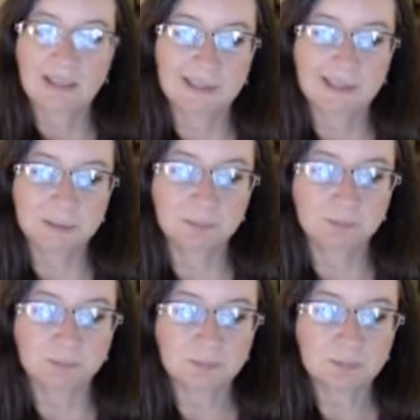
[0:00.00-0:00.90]

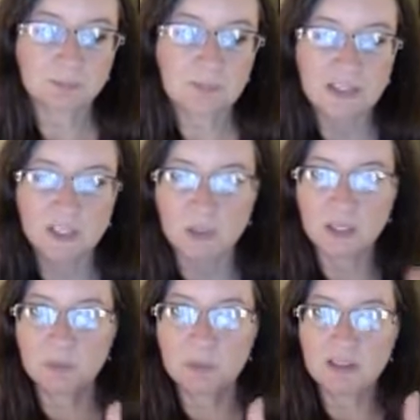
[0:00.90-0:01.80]
And so it
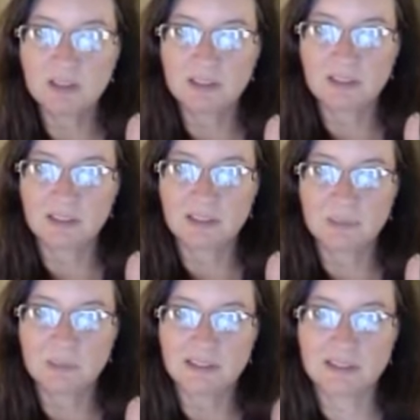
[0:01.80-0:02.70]
can
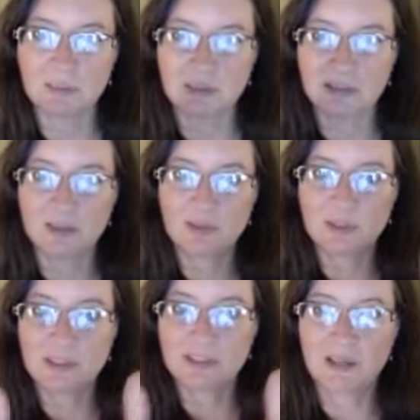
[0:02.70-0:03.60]
be something that
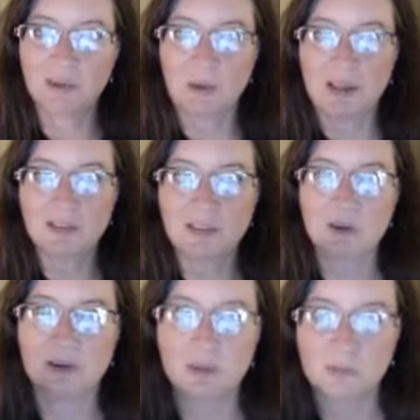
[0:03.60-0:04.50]
feels kind of wavy,
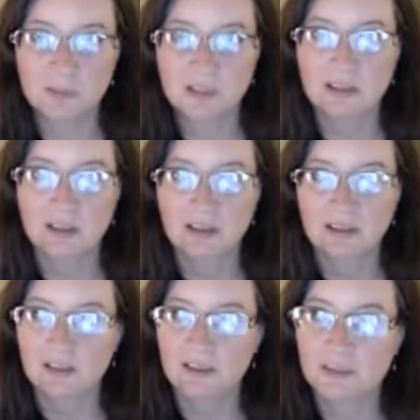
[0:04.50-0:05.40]
or it can be
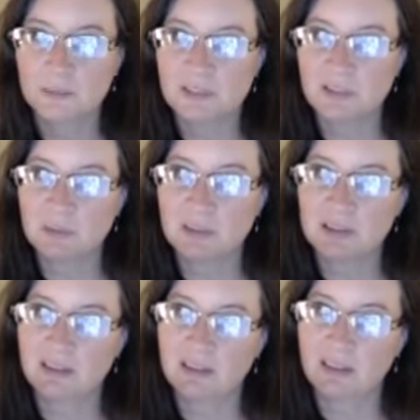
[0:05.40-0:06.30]

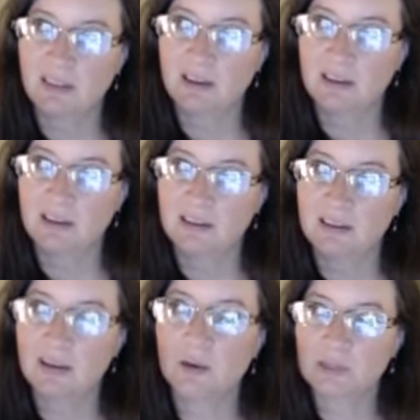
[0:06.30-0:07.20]
something that
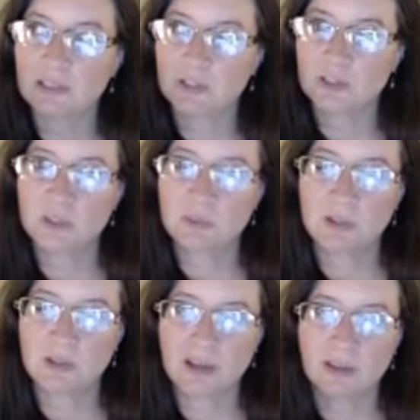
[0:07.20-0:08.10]
a relationship
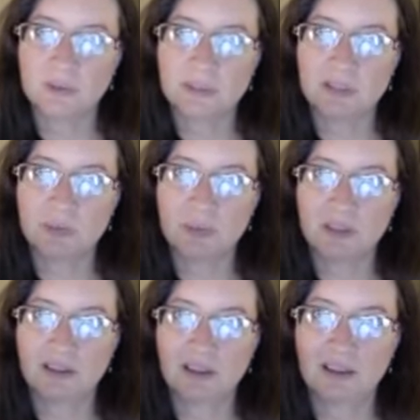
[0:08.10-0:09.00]
that you have with
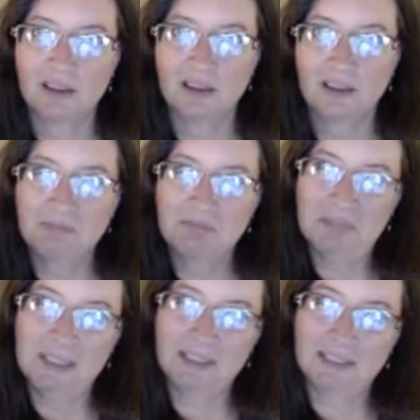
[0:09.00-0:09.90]
someone that
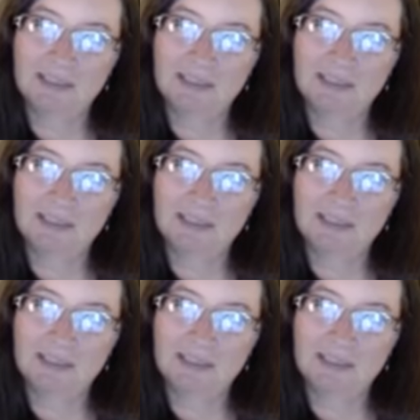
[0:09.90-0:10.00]
is,